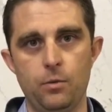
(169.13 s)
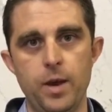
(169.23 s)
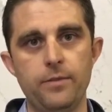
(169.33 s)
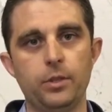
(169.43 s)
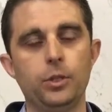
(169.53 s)

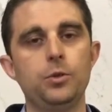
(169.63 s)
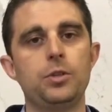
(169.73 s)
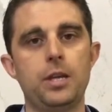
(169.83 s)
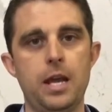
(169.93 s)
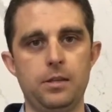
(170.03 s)

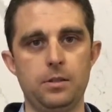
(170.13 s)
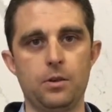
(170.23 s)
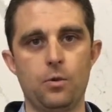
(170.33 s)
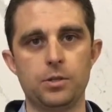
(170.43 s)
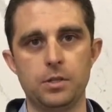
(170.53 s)
revolutionized the
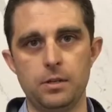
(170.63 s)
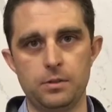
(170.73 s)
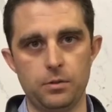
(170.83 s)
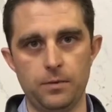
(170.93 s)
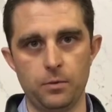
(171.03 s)
quartz
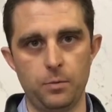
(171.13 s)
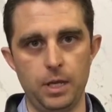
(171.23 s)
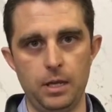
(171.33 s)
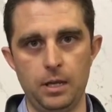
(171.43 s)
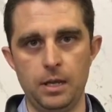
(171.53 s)
industry from
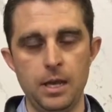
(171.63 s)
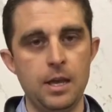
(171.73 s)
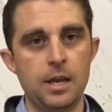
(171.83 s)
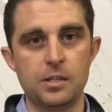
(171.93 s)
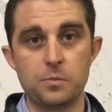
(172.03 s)
being
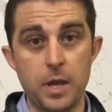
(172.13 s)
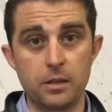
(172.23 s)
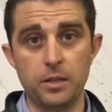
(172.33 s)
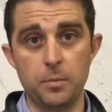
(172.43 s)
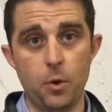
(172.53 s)
a
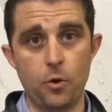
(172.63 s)
speckly,